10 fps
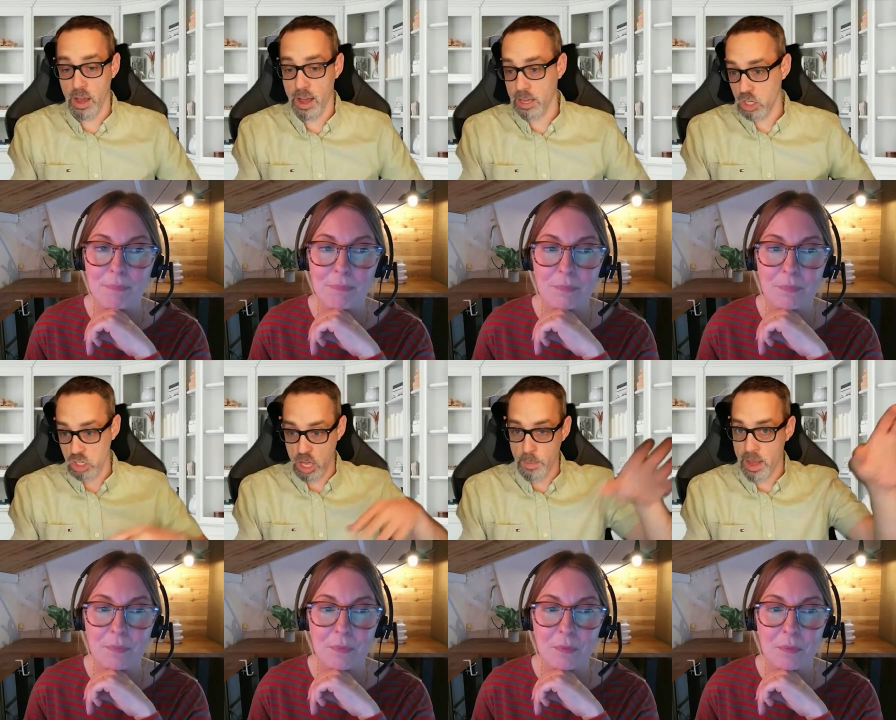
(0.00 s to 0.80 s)
Speaker 1: day I can
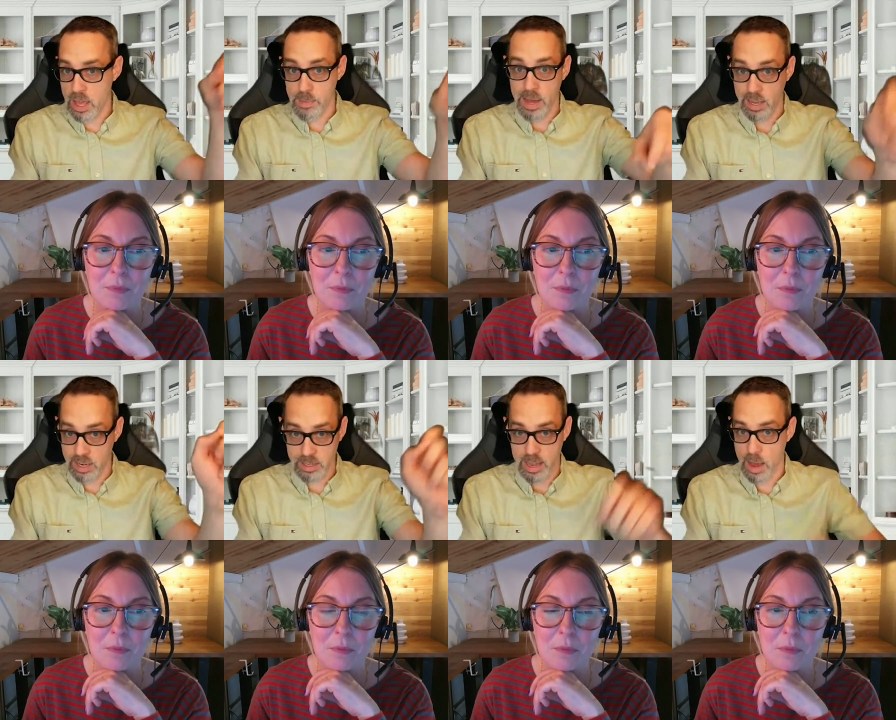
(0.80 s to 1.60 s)
just get my email
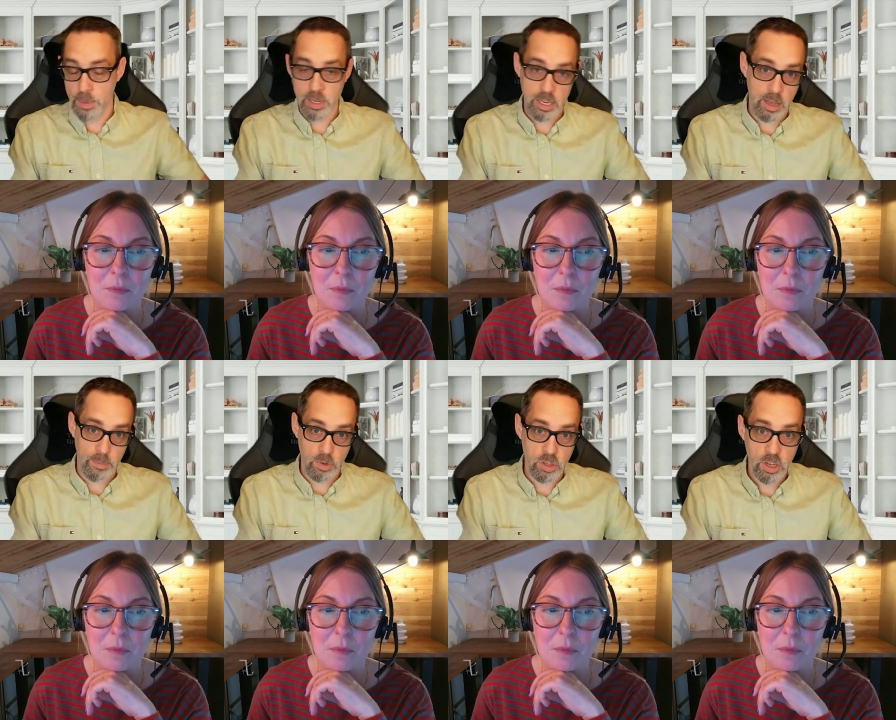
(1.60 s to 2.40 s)
in a tab in
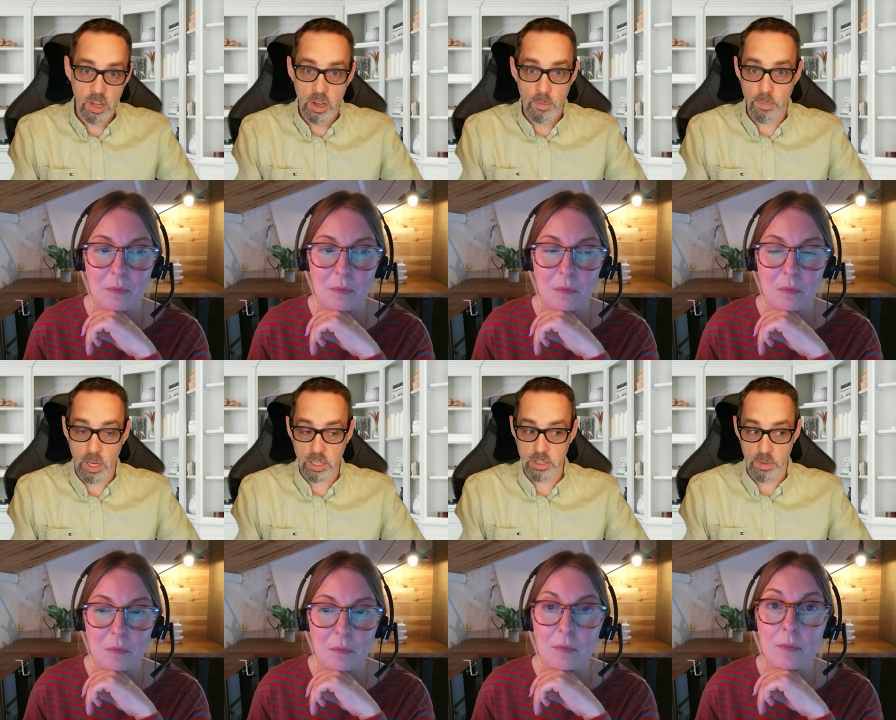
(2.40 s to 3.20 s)
Teams
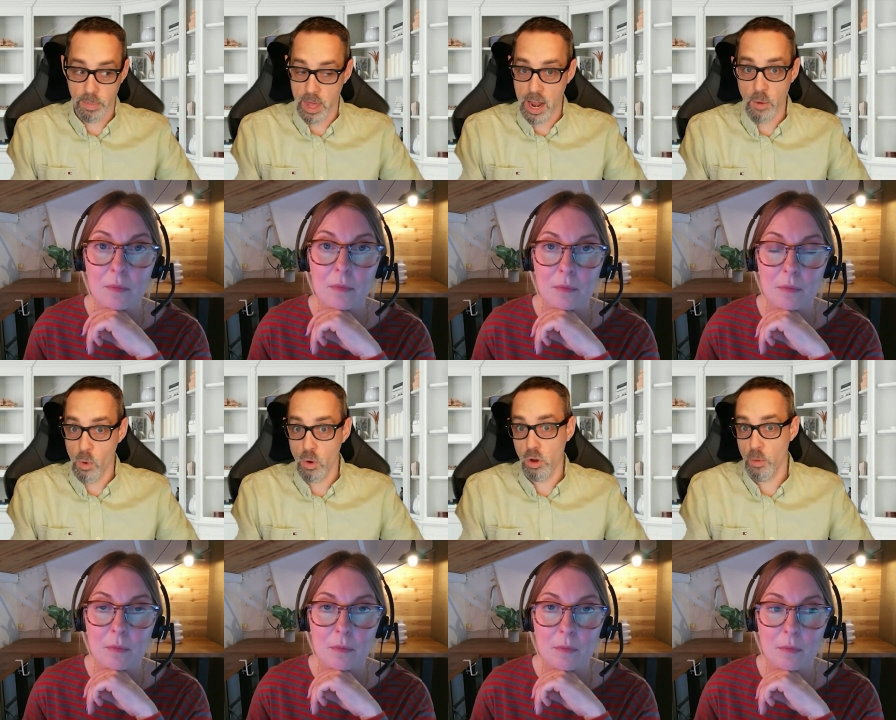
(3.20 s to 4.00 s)
because then I
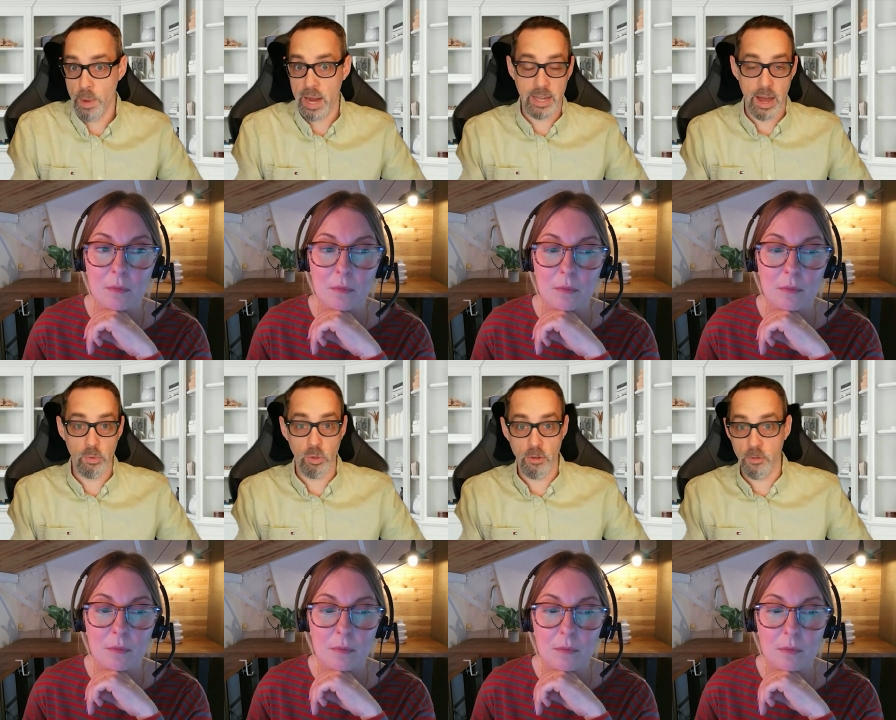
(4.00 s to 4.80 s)
won't go back to
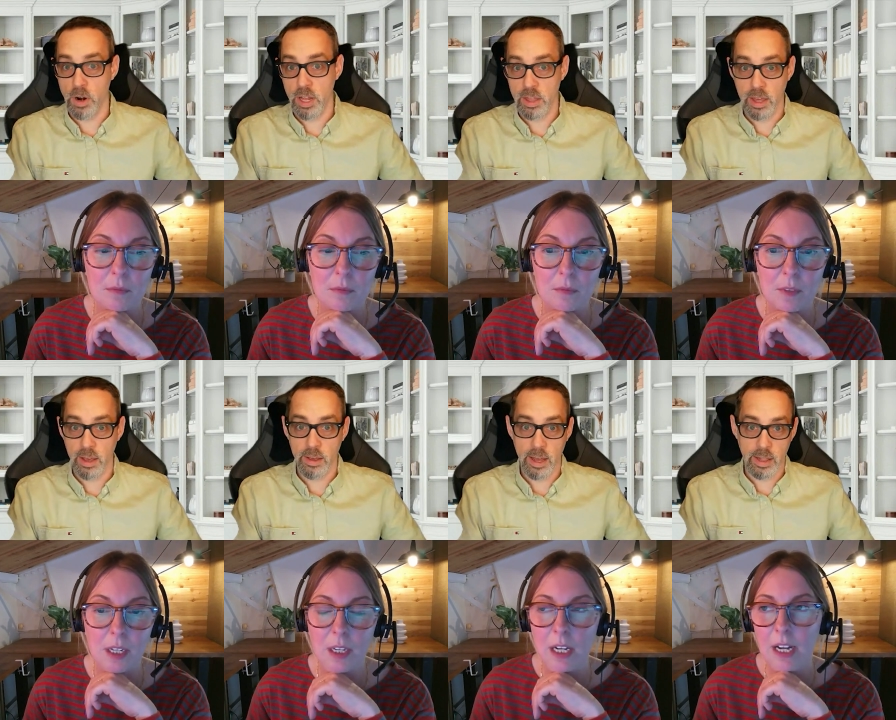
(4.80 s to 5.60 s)
Outlook for anything
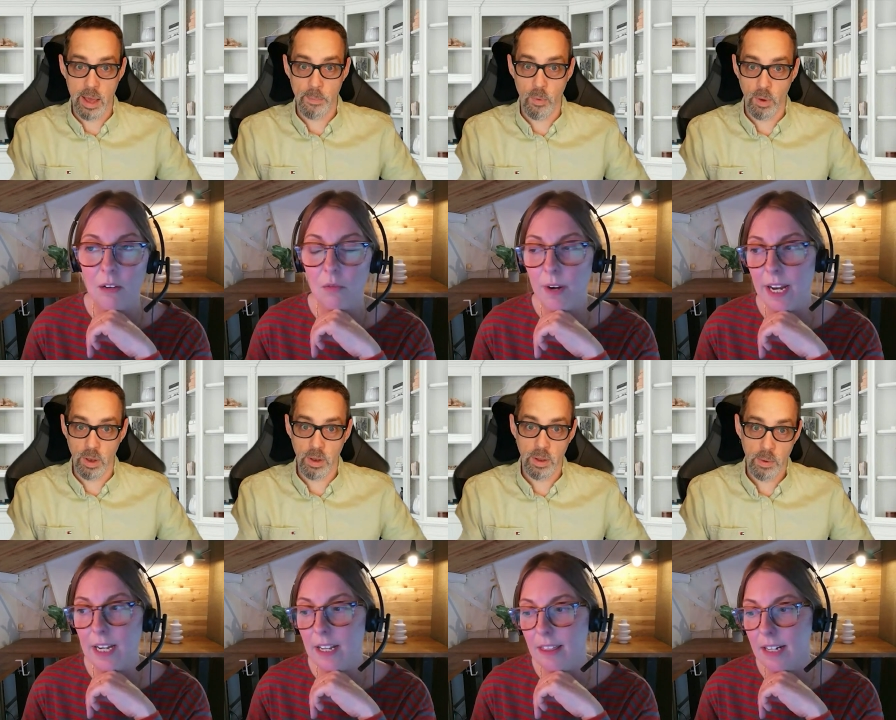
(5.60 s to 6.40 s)
at that
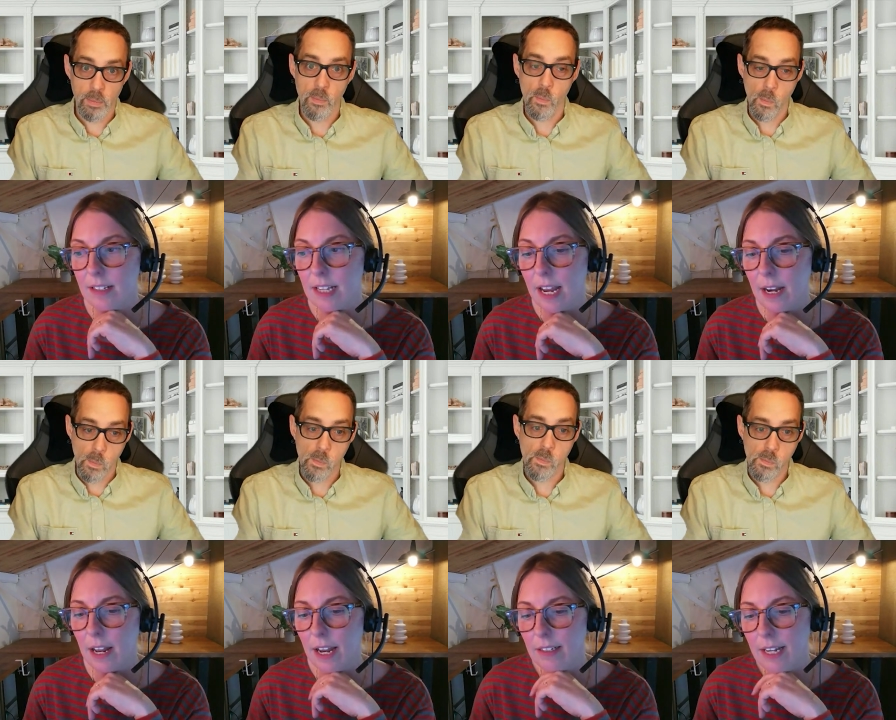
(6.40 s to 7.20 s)
Speaker 2: right. Point. That's and
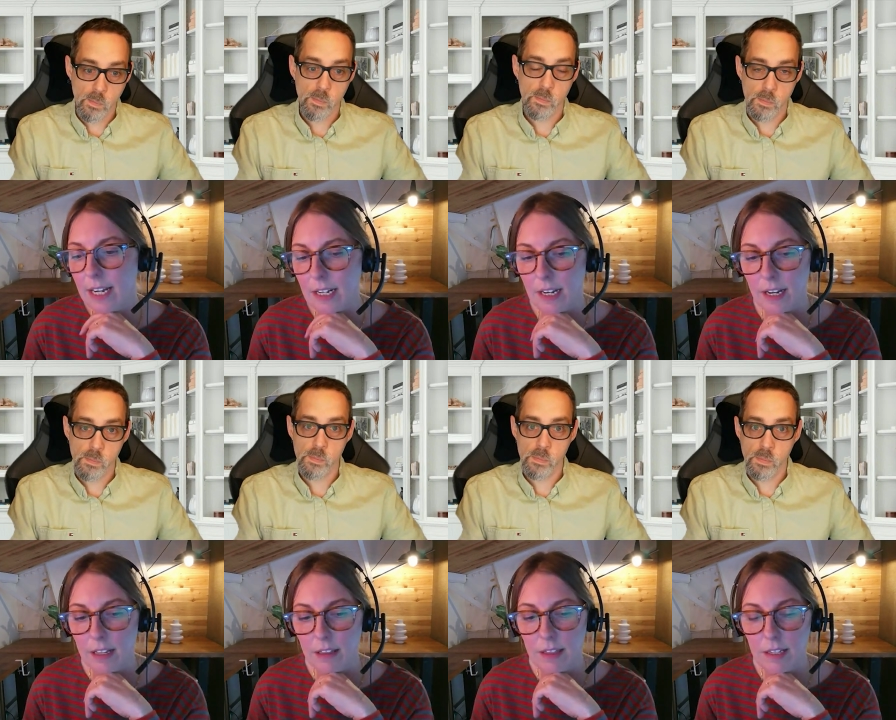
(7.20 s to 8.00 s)
and like eh,
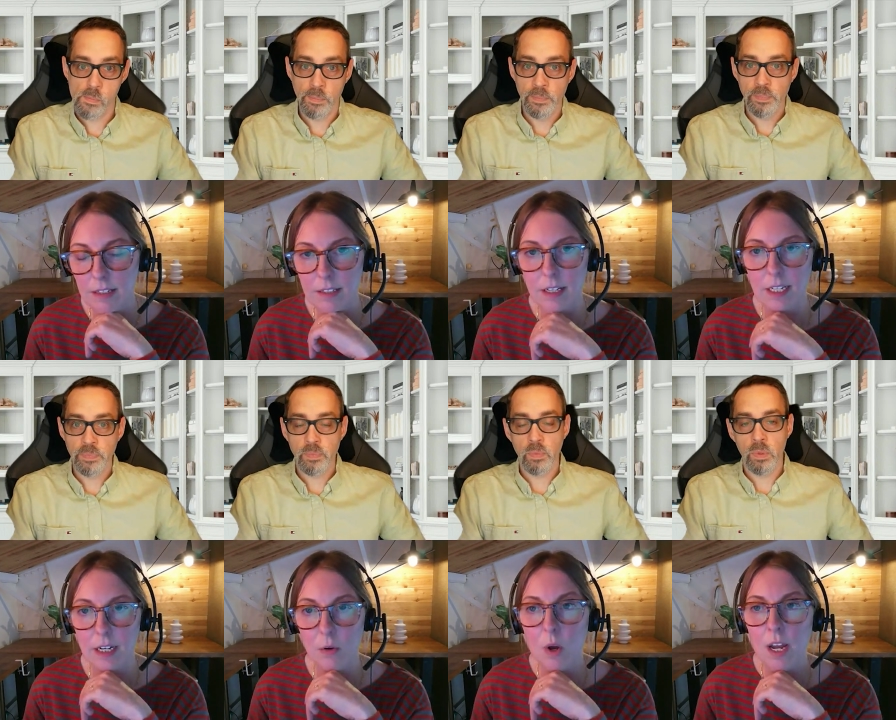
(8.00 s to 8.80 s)
this, you
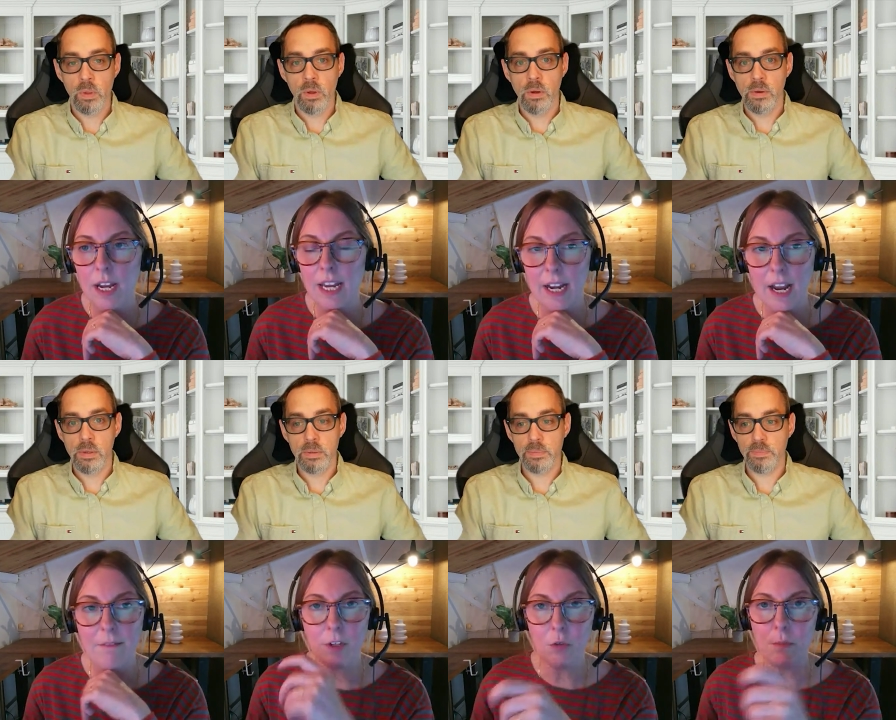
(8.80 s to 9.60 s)
know, can I
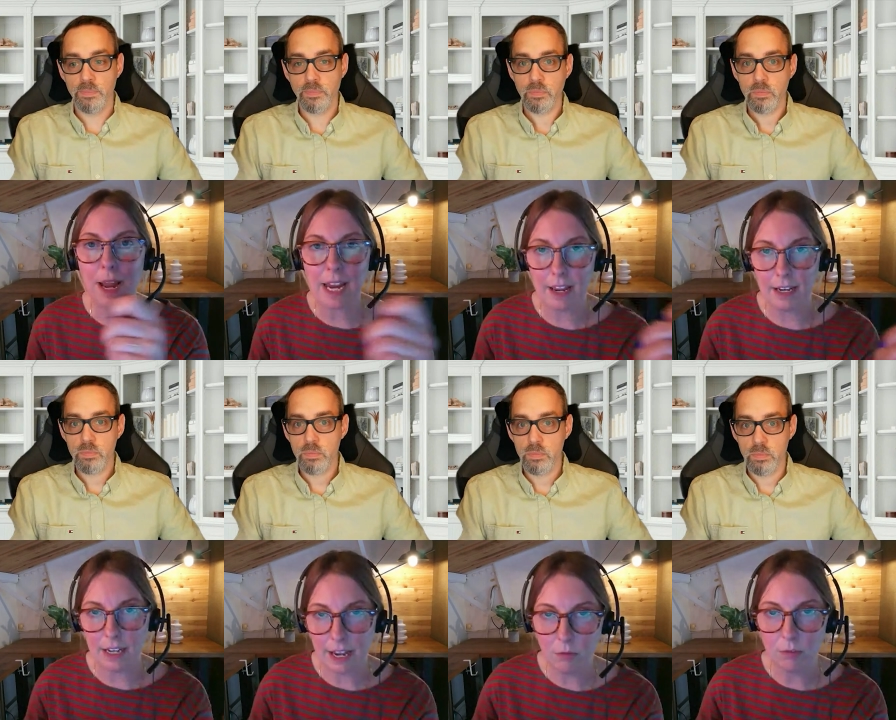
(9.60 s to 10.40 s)
view my
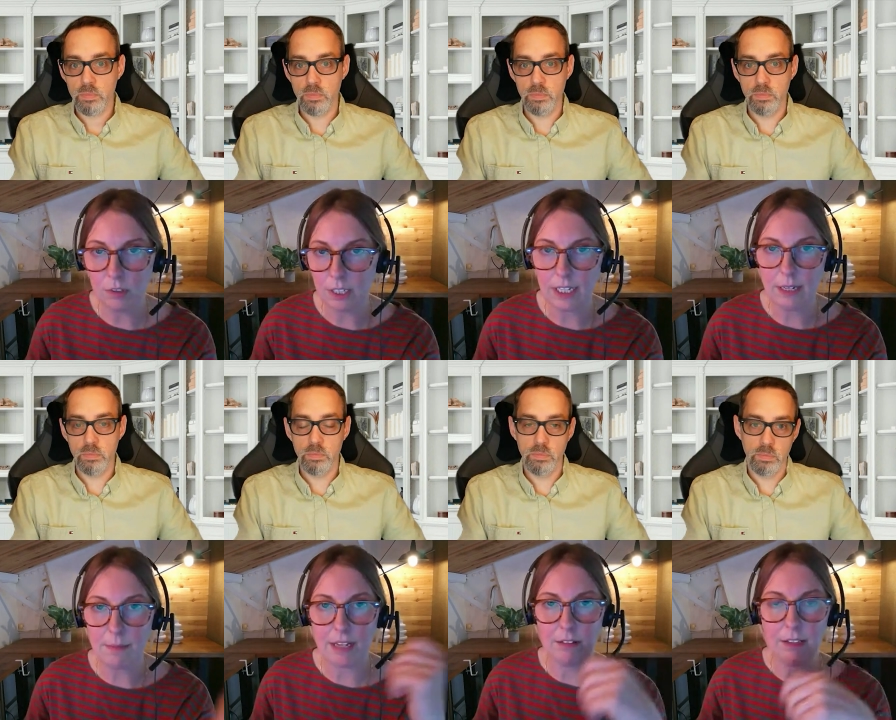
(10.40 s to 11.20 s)
Outlook
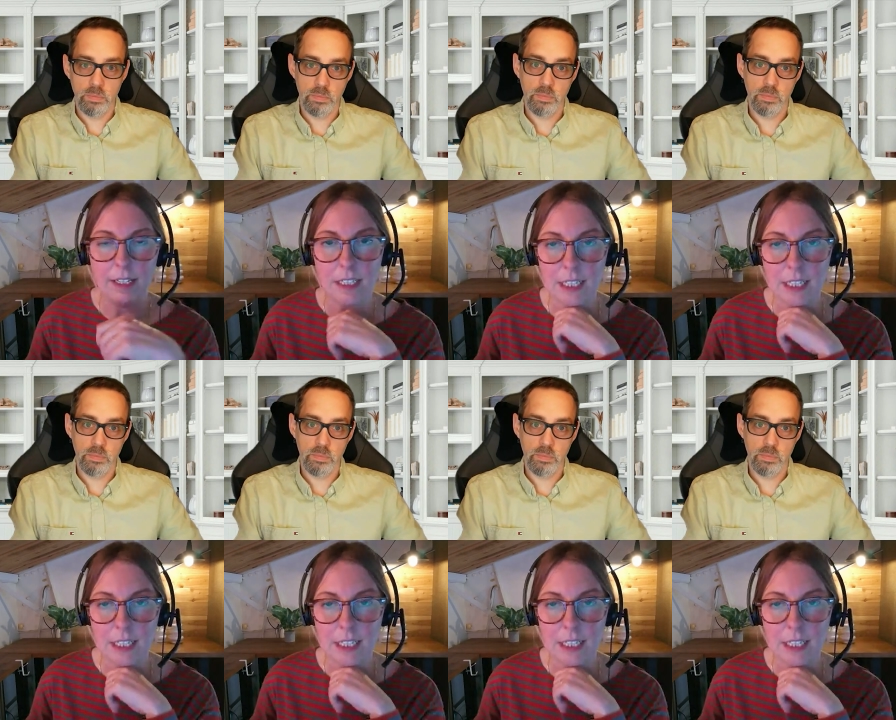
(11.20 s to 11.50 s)
email in